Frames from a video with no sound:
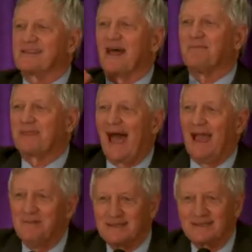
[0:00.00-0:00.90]

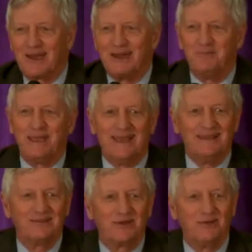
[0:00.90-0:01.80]
Sometime it's going to be
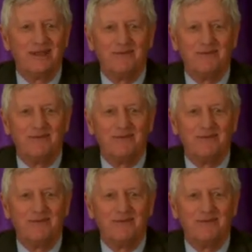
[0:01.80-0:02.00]
in June,